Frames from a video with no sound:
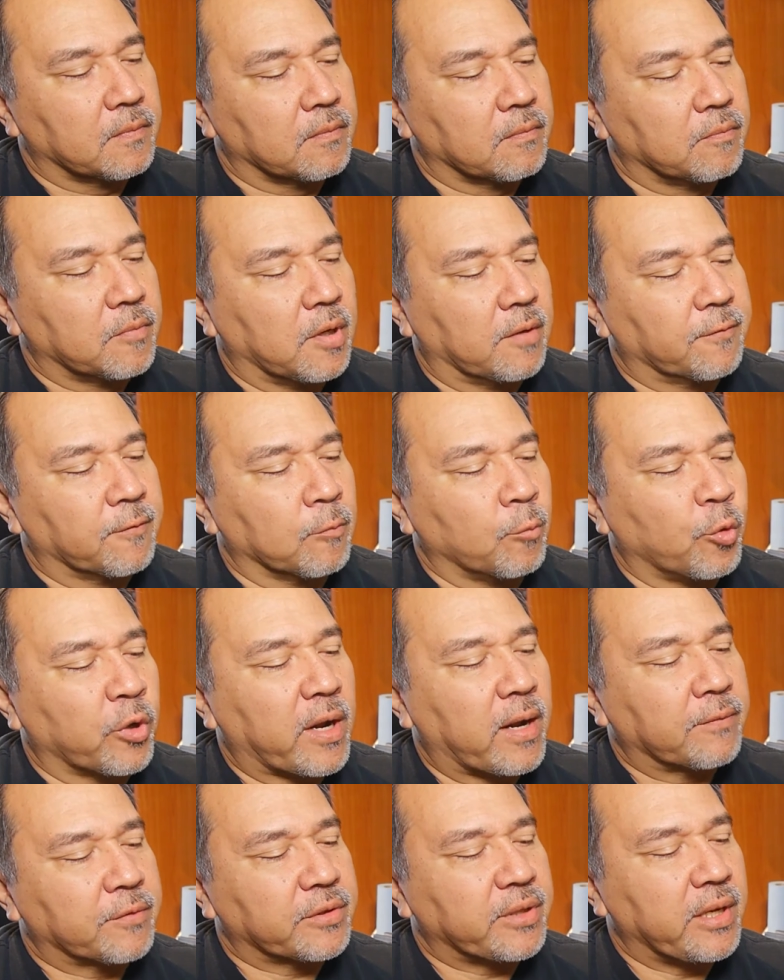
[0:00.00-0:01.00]
But from what
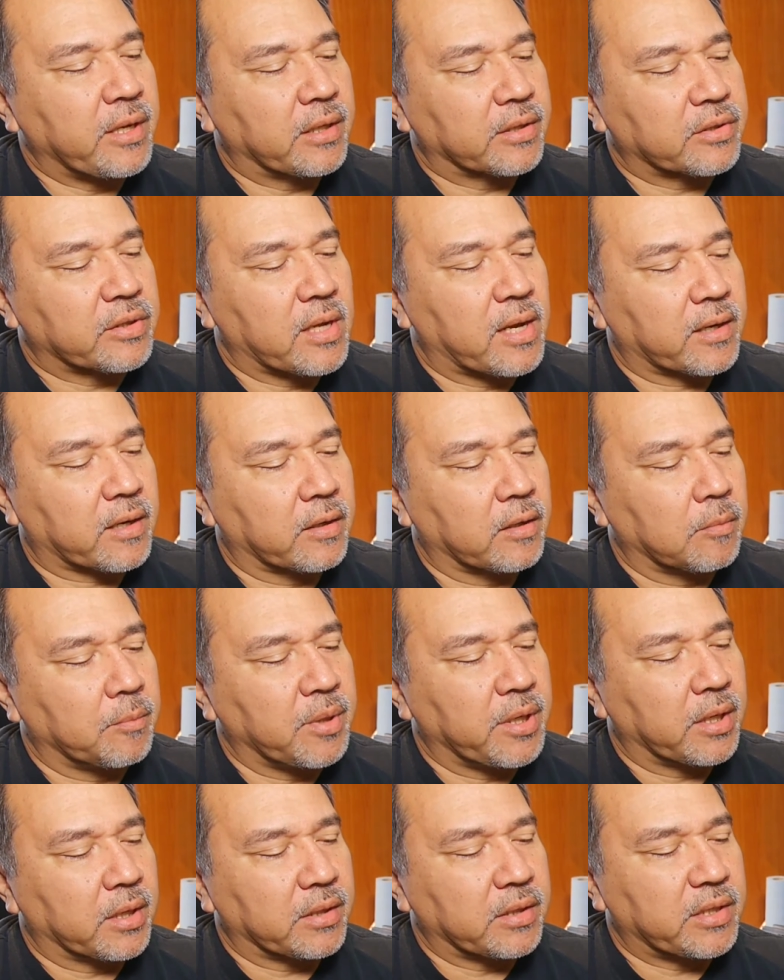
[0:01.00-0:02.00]
I've seen, it's not going to
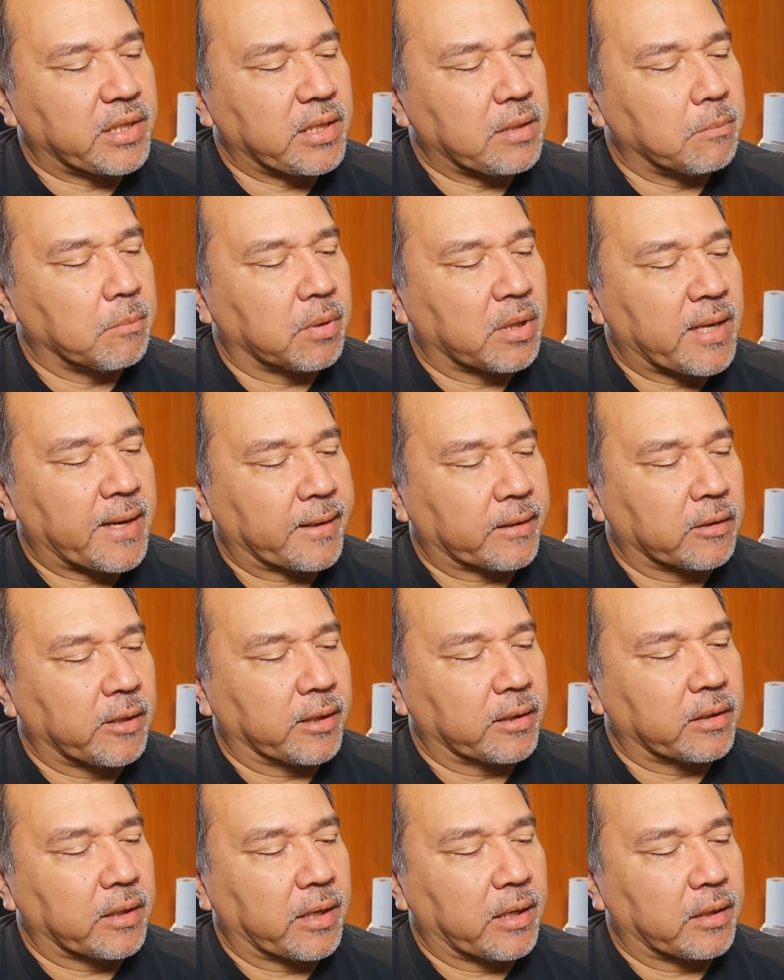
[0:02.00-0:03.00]
be a deep black
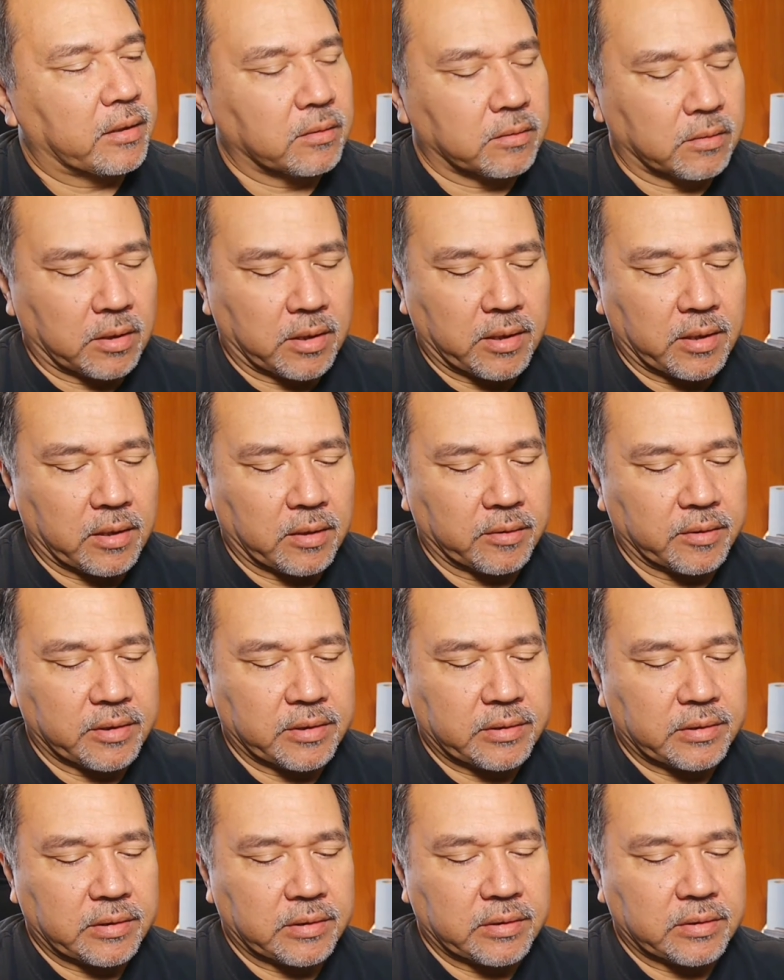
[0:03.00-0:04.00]
like that.
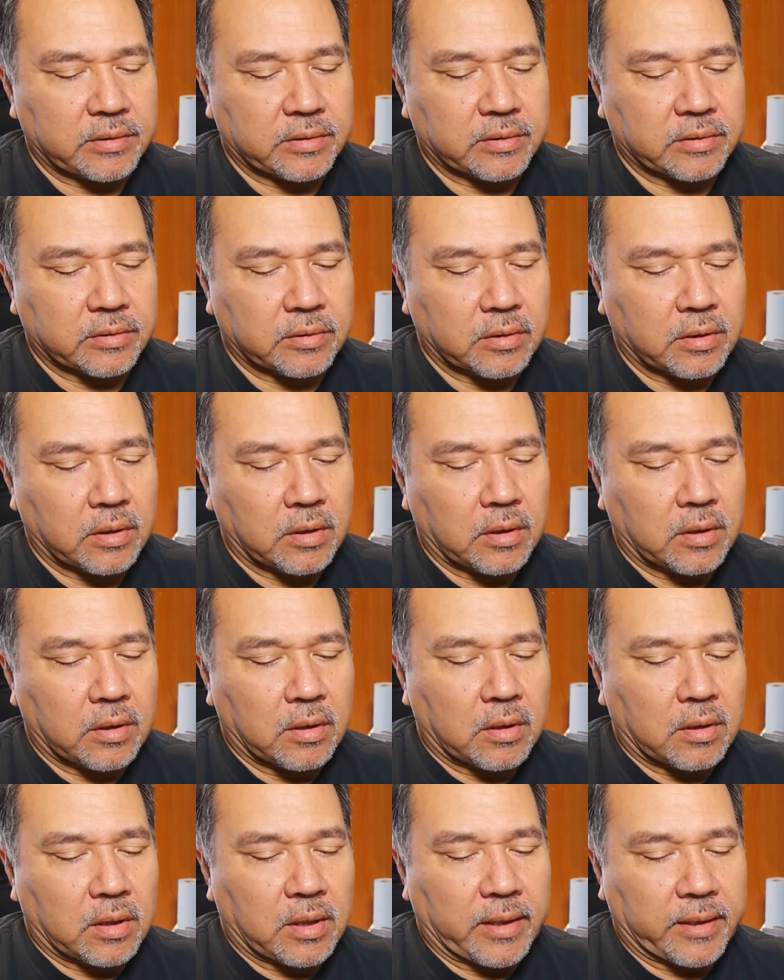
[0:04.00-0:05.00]
This is,
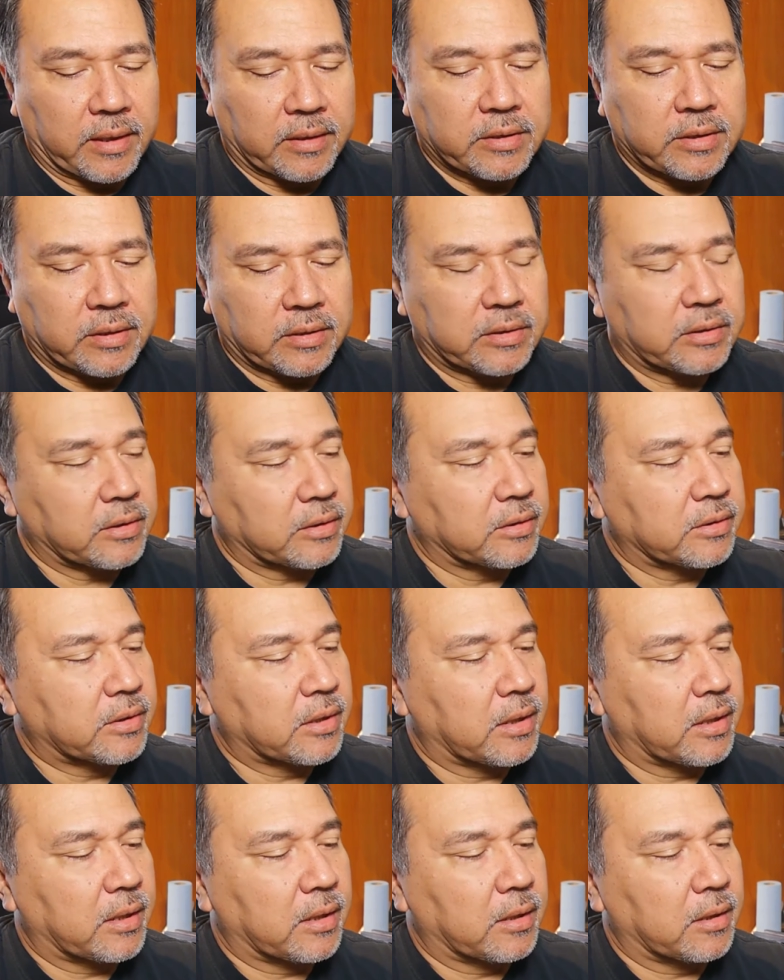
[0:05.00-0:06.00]
I guess this is
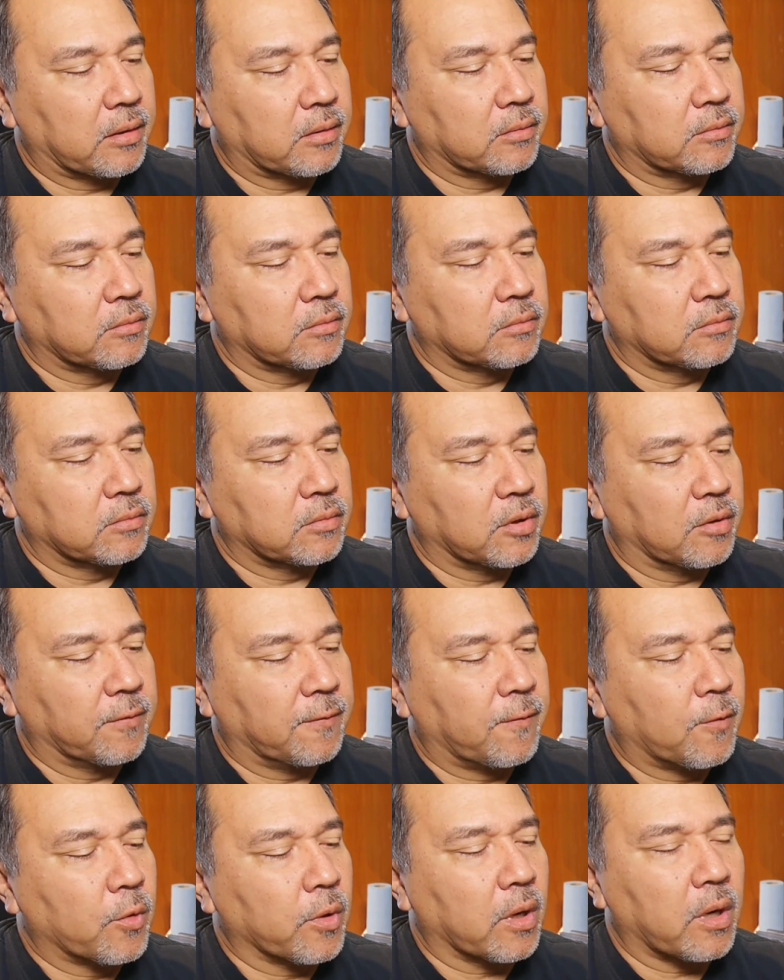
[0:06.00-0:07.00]
the
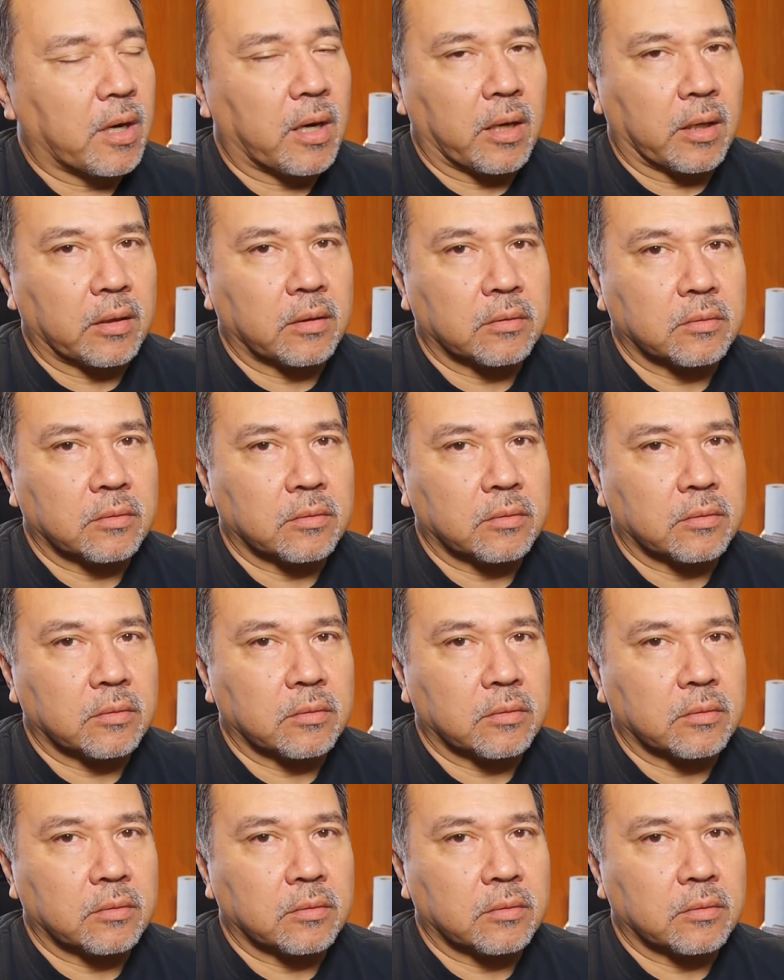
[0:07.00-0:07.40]
4/0